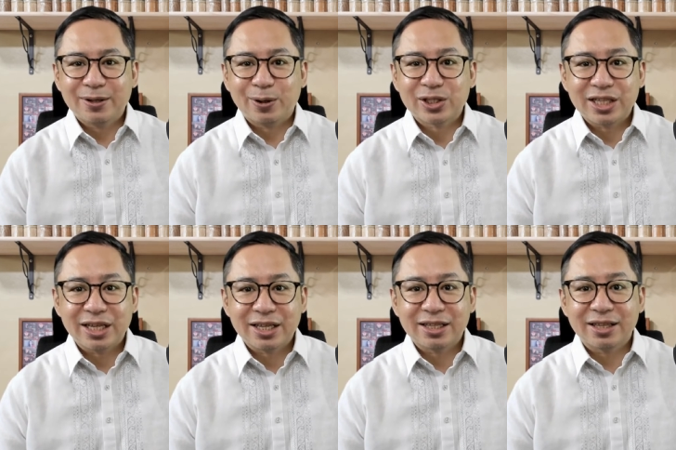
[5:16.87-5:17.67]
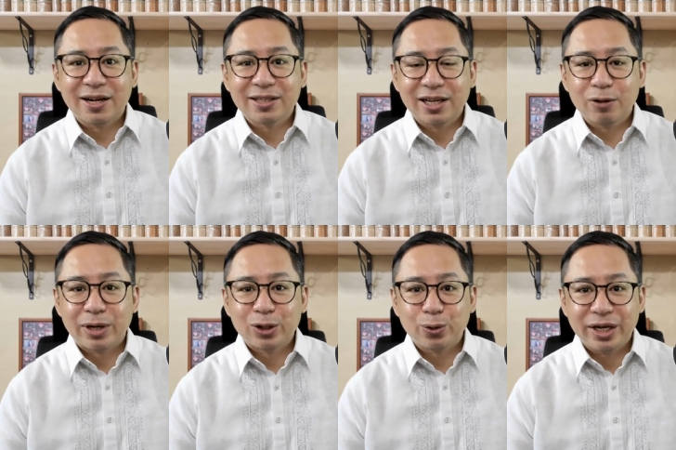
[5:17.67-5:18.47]
The court stated that
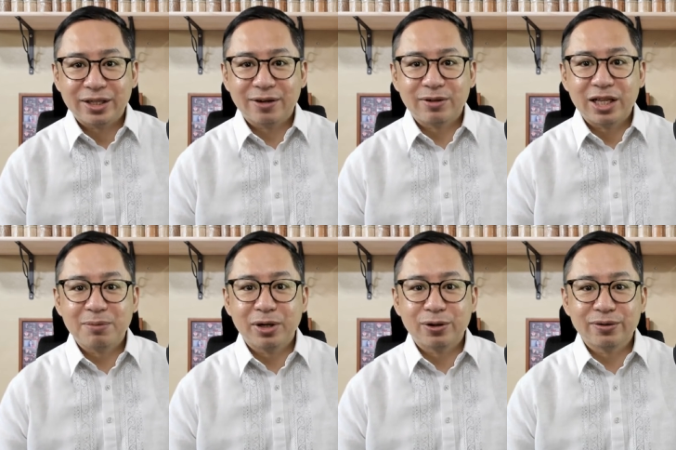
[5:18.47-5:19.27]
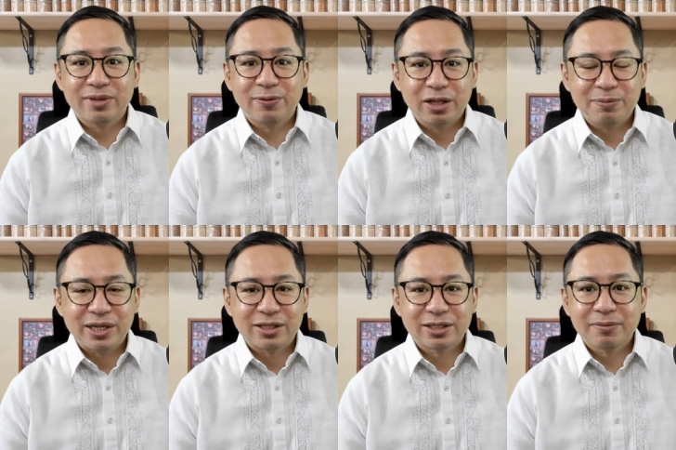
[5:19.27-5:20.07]
Article 128 of the Labor Code of the
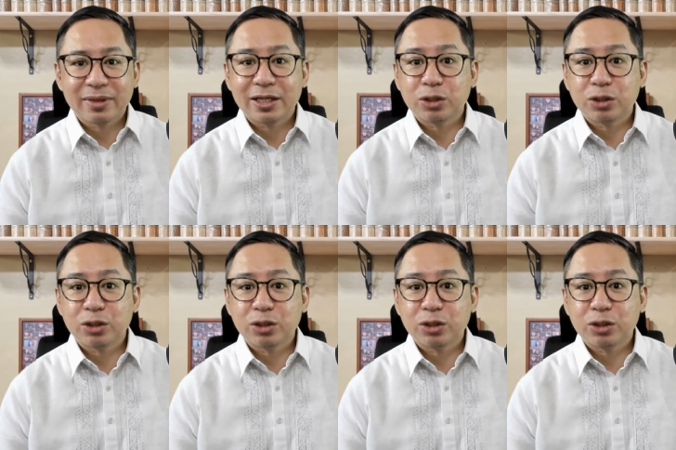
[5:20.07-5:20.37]
Philippines